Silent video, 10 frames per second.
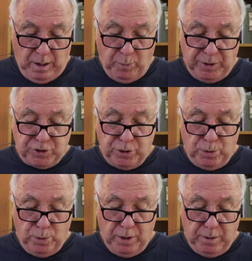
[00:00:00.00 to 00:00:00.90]
want
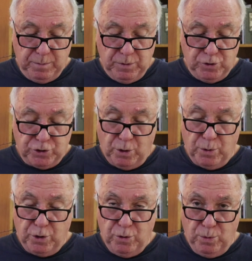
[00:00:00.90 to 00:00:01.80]
to
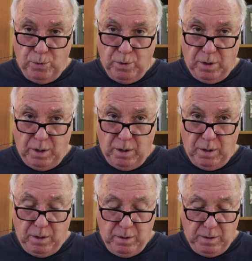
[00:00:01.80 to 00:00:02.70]
show you
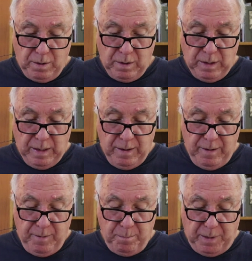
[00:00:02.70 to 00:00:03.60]

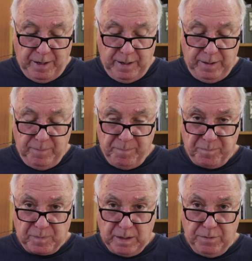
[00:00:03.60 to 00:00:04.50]
my
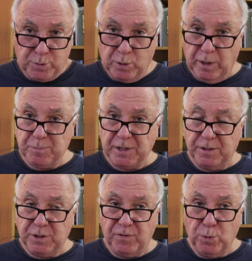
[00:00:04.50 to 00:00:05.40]
3
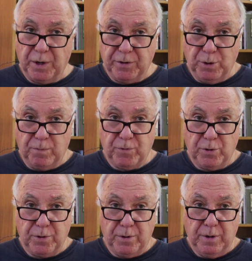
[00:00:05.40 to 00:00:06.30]
websites if you want to know
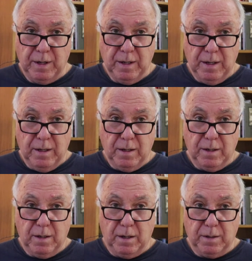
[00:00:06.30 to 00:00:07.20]
further,
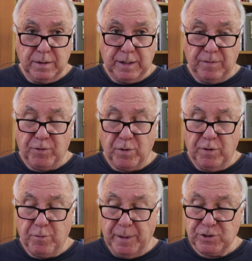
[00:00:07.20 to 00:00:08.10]
get
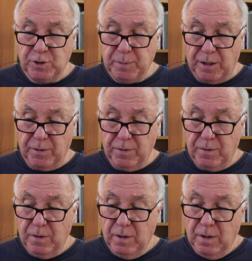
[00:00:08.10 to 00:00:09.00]
further information about
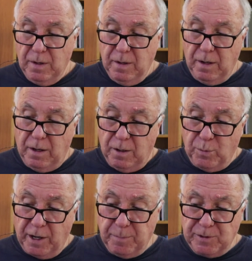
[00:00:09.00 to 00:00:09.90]

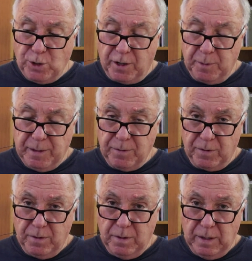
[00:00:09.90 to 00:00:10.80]
what I've been talking
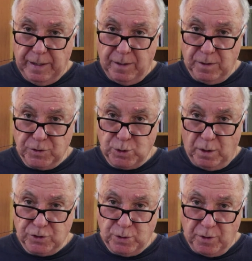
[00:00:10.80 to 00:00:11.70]
about, and
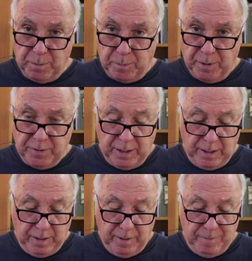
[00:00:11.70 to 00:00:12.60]
also I'll show them up on
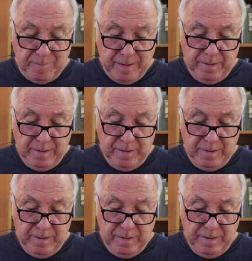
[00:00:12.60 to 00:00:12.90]
the